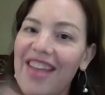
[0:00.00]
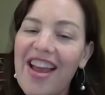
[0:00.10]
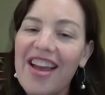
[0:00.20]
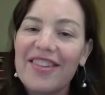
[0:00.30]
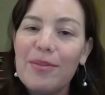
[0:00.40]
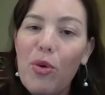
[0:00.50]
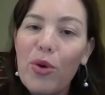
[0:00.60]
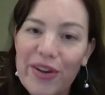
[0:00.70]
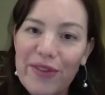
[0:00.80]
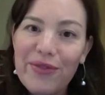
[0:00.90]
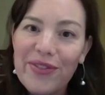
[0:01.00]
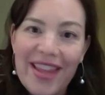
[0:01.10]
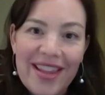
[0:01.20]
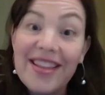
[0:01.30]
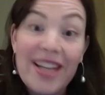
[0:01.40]
supportive,
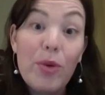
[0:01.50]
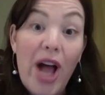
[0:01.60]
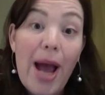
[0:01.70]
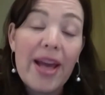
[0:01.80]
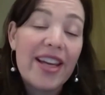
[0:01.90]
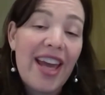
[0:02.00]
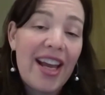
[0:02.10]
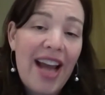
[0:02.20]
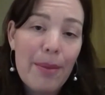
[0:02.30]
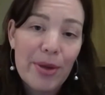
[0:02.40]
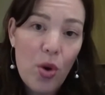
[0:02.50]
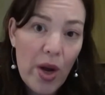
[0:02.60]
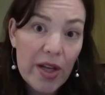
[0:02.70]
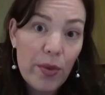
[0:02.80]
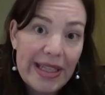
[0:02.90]
then it can happen
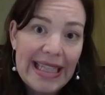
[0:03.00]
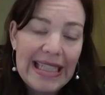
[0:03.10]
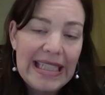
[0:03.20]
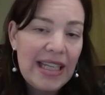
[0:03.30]
quite quickly.